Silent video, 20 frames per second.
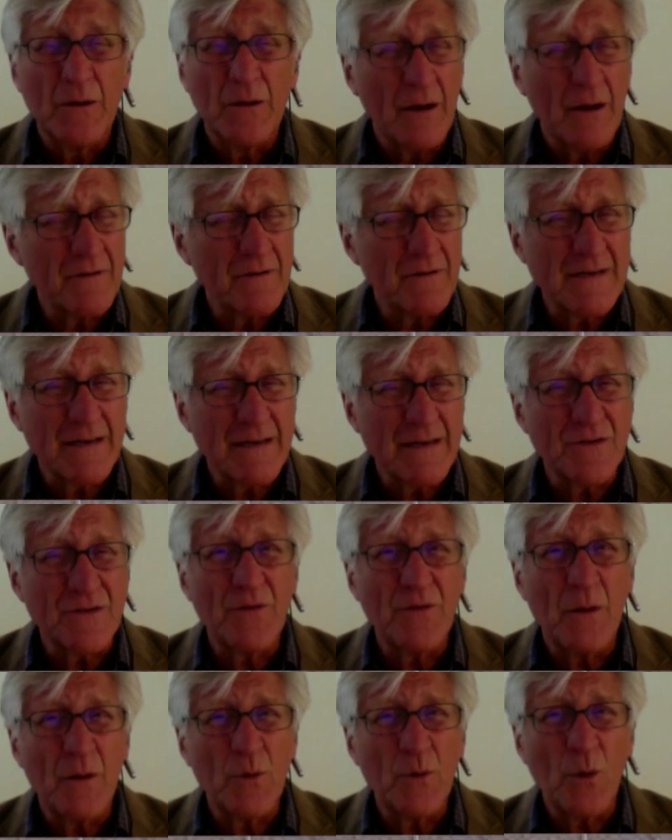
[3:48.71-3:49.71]
ever since
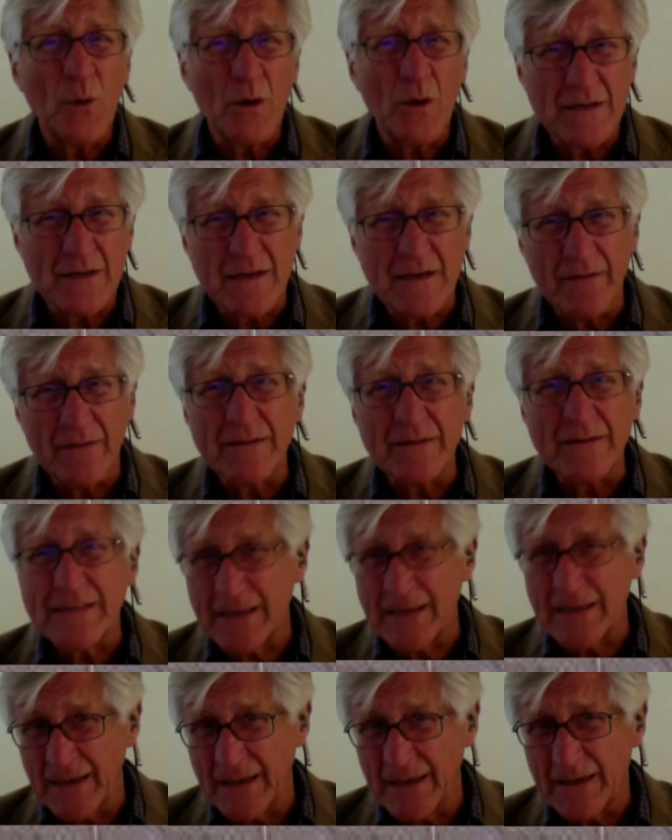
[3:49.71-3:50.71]
February
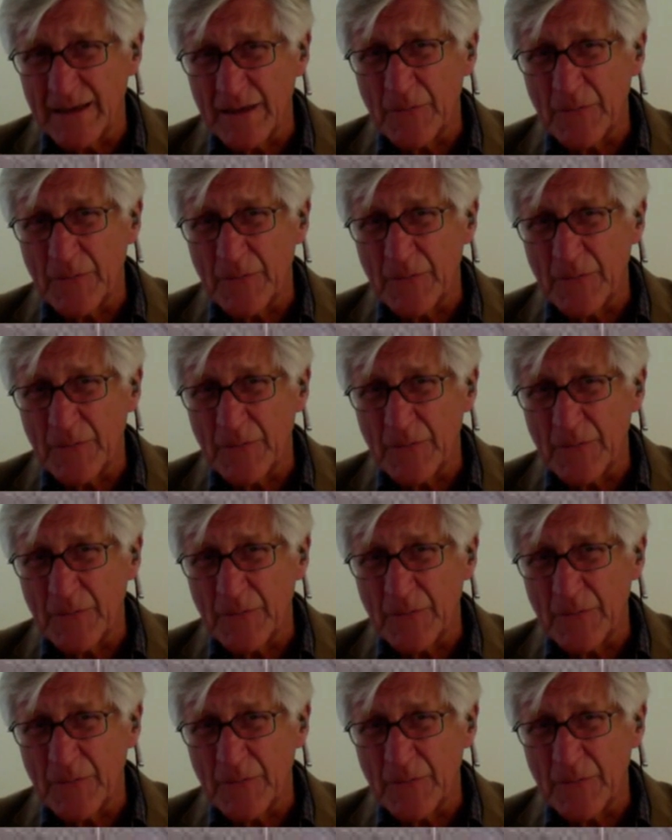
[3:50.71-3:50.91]
17th.